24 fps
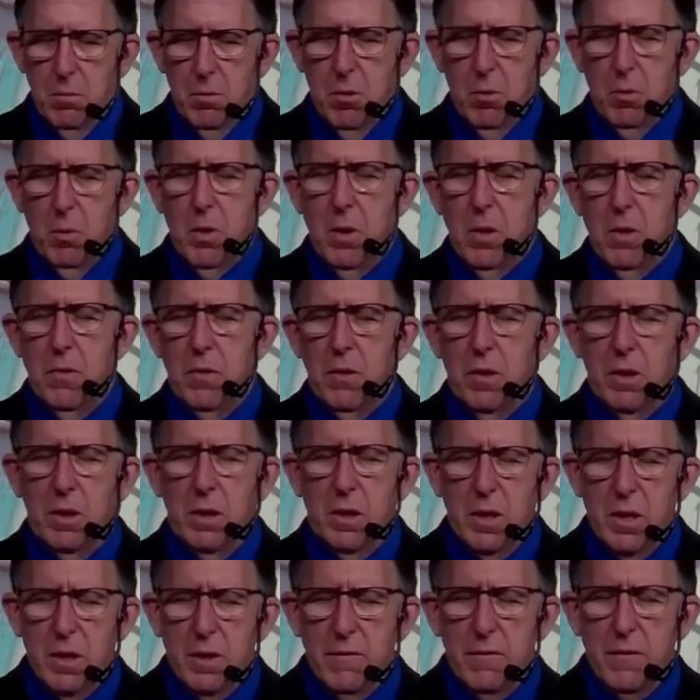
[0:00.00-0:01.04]
but we are the
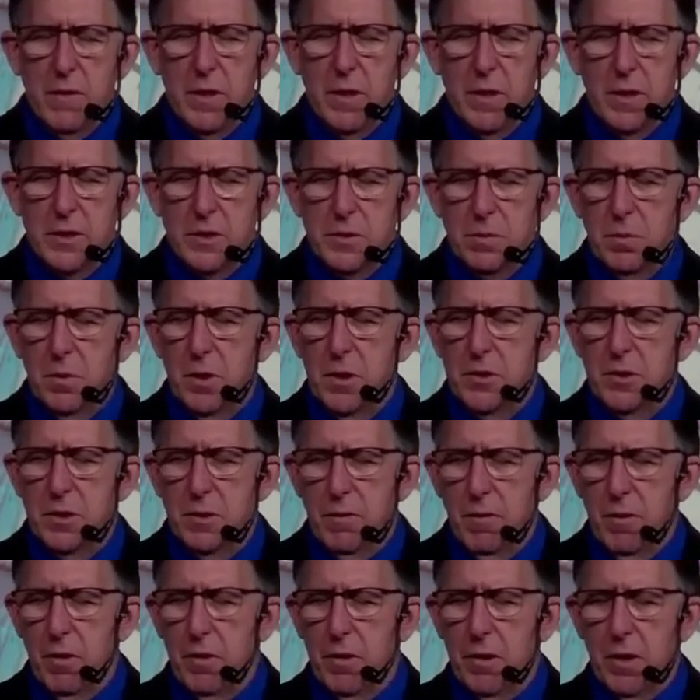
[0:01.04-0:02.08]
living
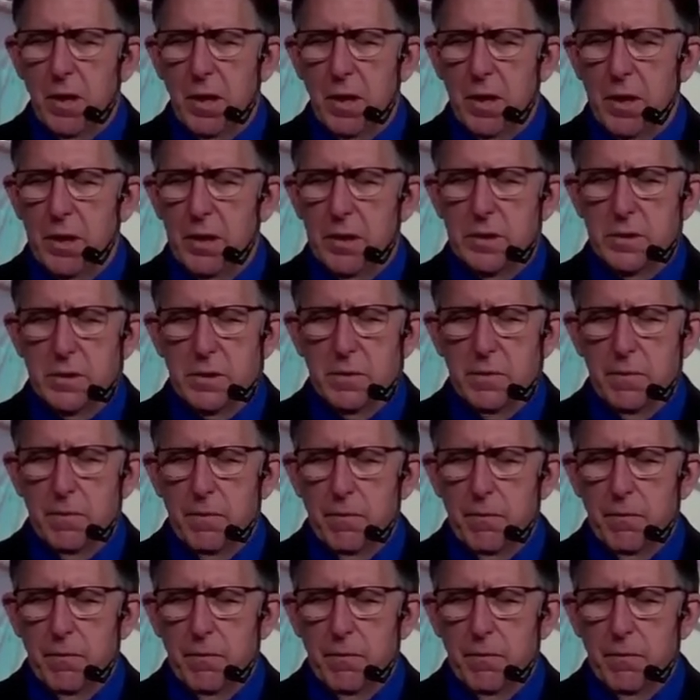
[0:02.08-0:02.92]
expression of all that God is.